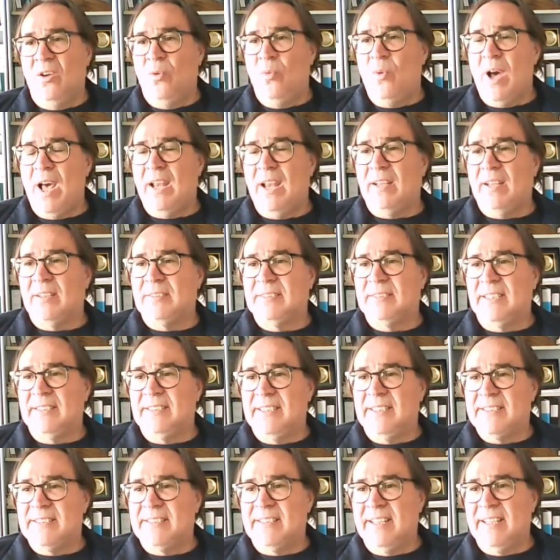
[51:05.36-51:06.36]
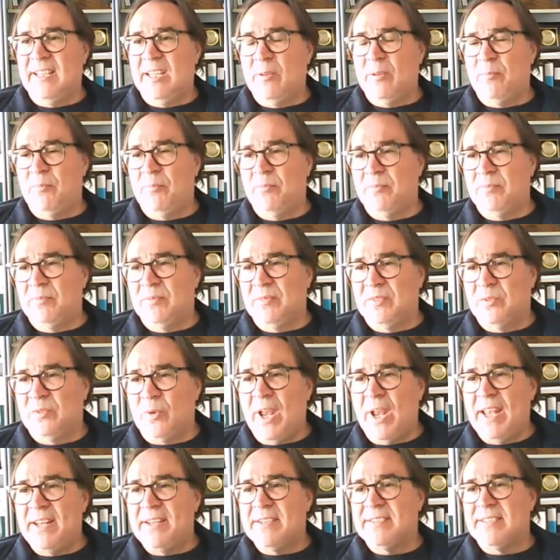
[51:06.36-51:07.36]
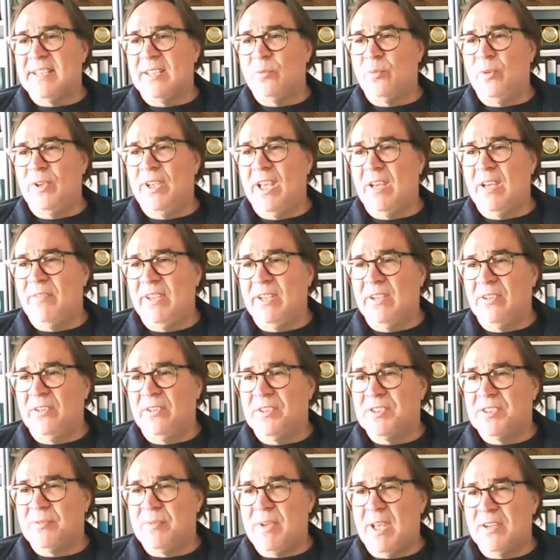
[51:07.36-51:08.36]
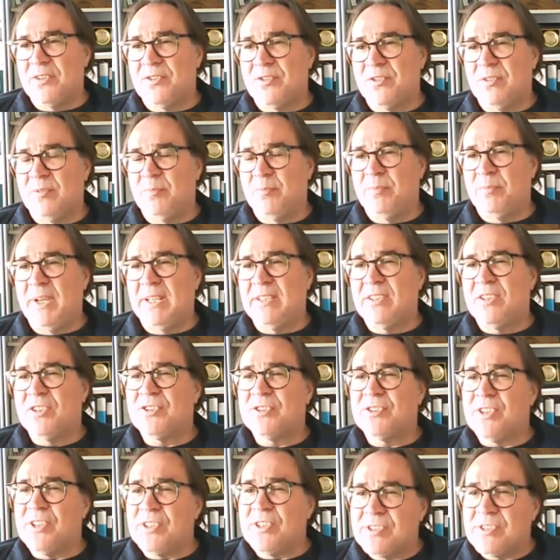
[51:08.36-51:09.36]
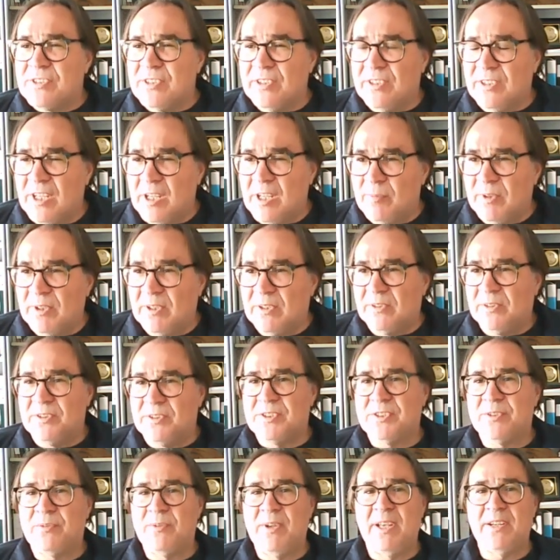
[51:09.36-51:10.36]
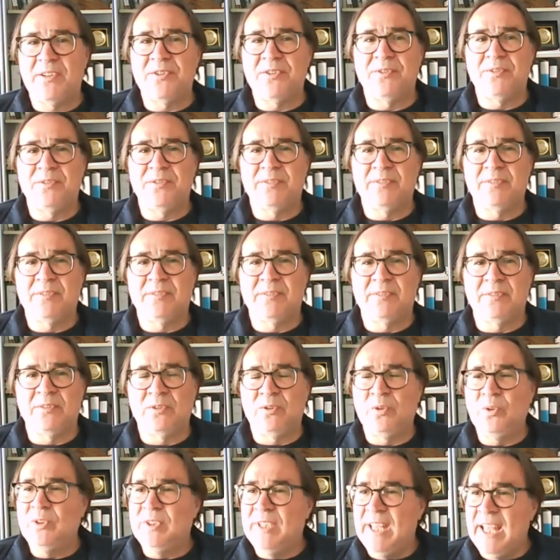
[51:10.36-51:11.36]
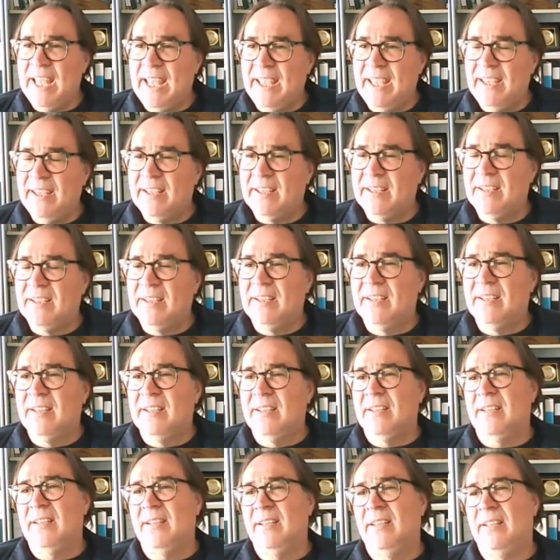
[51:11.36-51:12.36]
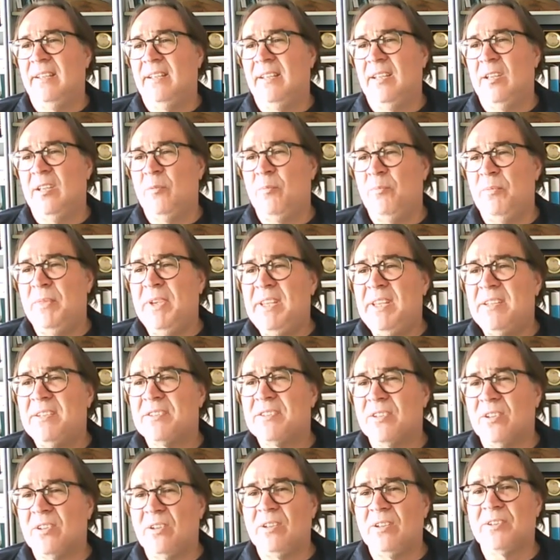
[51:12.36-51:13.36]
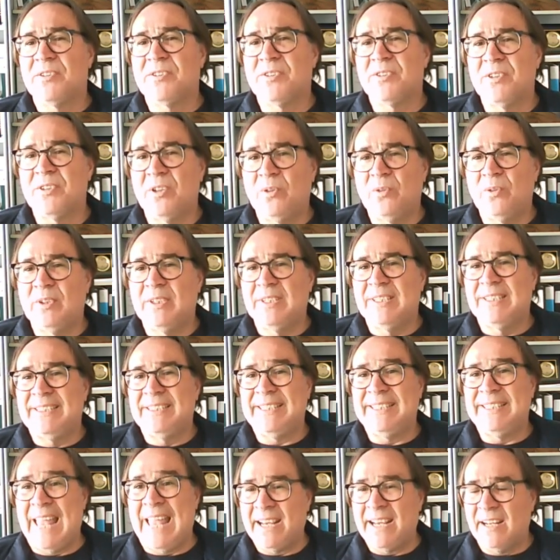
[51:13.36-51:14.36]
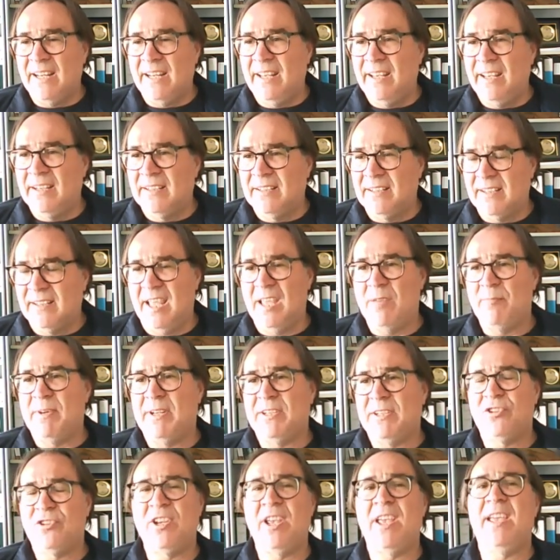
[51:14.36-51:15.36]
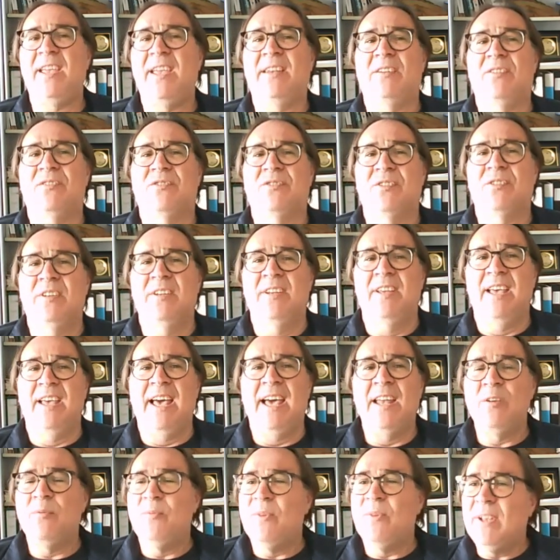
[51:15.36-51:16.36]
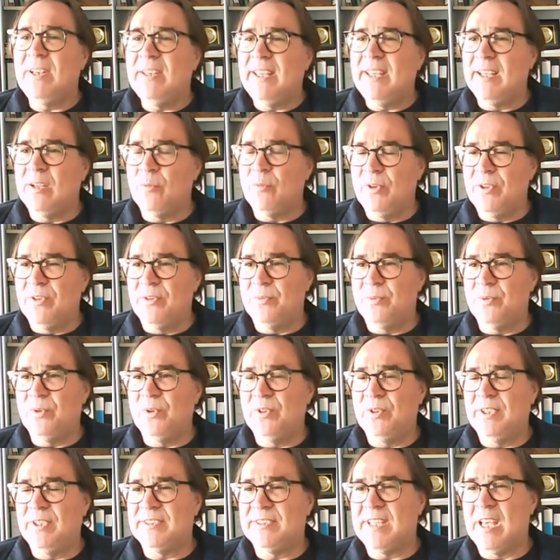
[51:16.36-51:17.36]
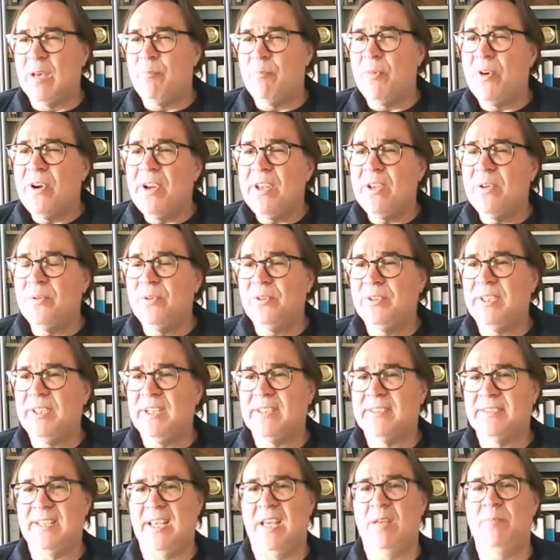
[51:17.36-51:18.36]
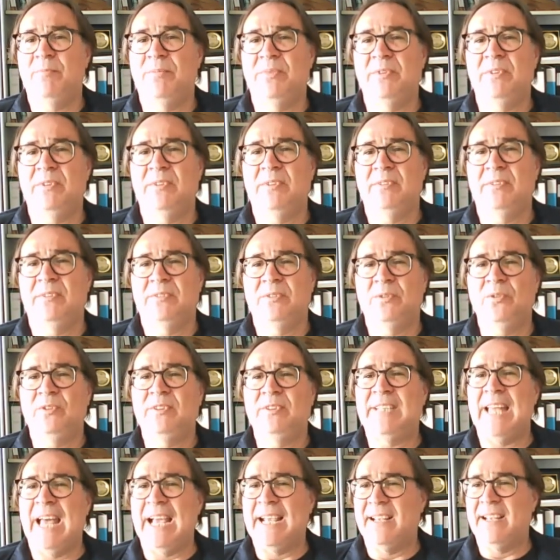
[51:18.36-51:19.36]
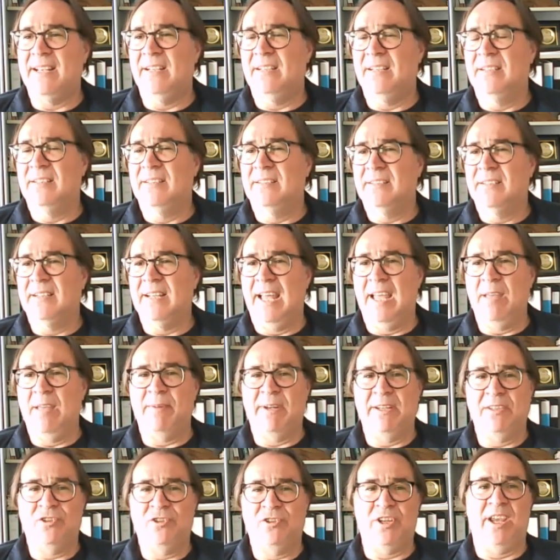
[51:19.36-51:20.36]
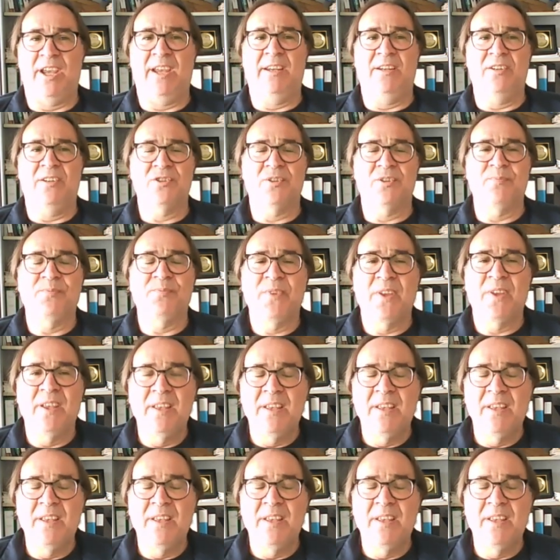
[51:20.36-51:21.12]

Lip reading: Well, that is the trends that we have in construction, but sustainable construction today means also tackling climate change. And building with wood is a very good example to tackle climate change.